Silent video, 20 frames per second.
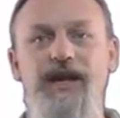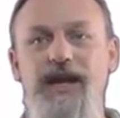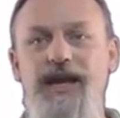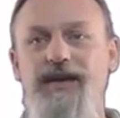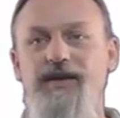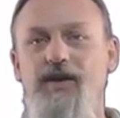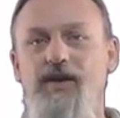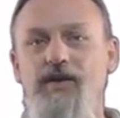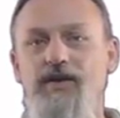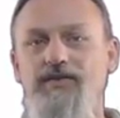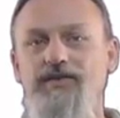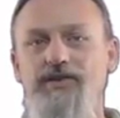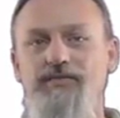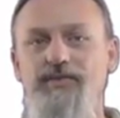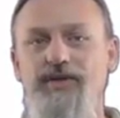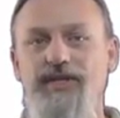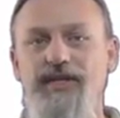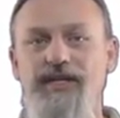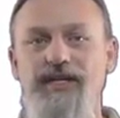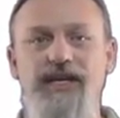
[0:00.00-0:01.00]
and
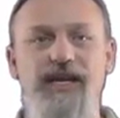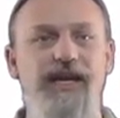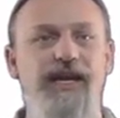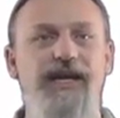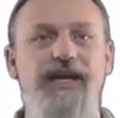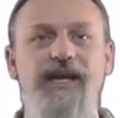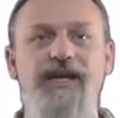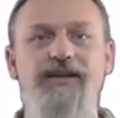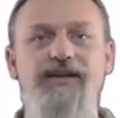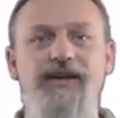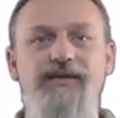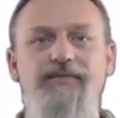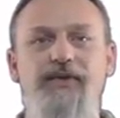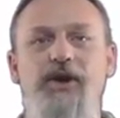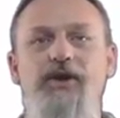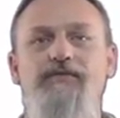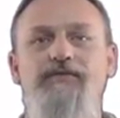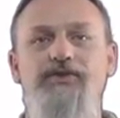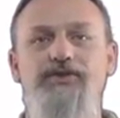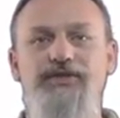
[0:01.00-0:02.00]
ultimately end up
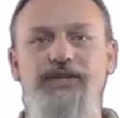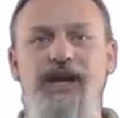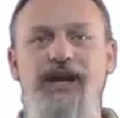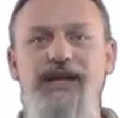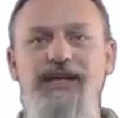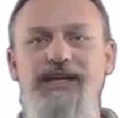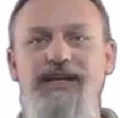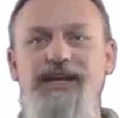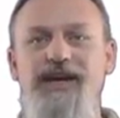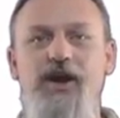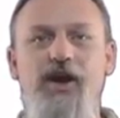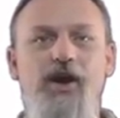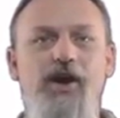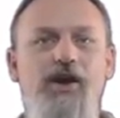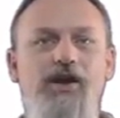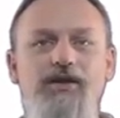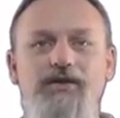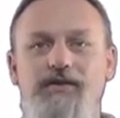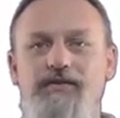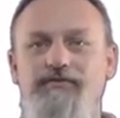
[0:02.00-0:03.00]
overtaking
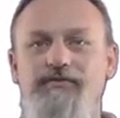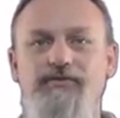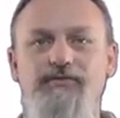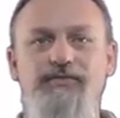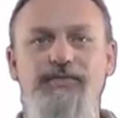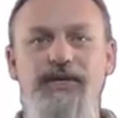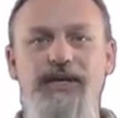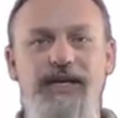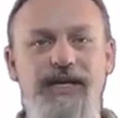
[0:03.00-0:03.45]
all of them